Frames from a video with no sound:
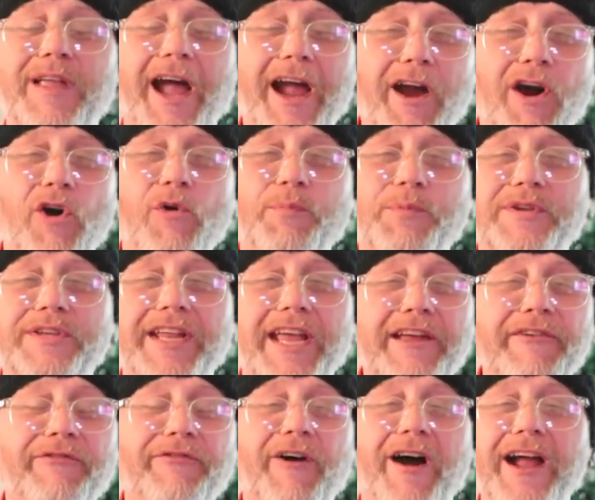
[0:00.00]
I hope
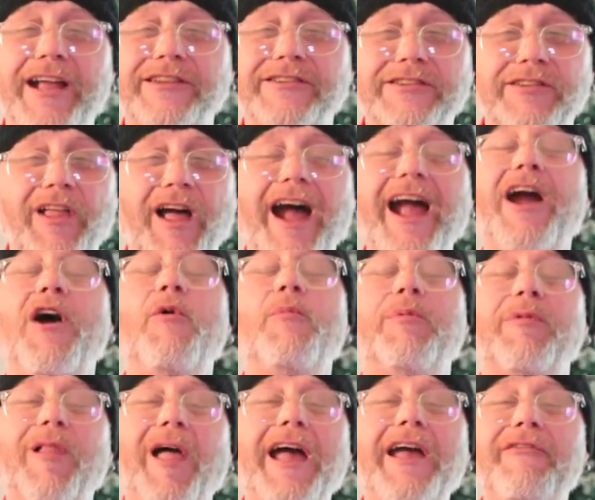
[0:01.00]

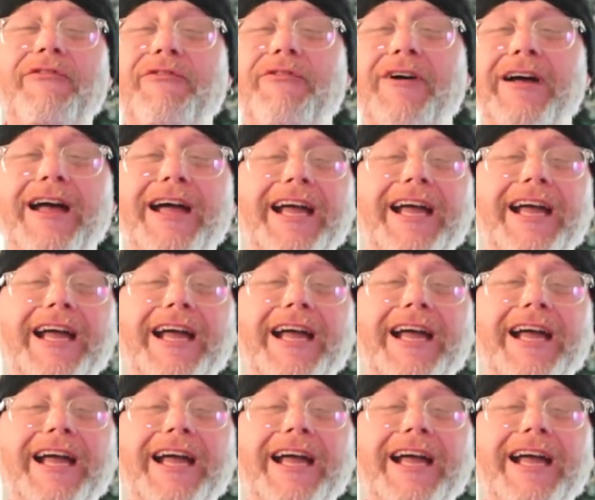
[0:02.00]
life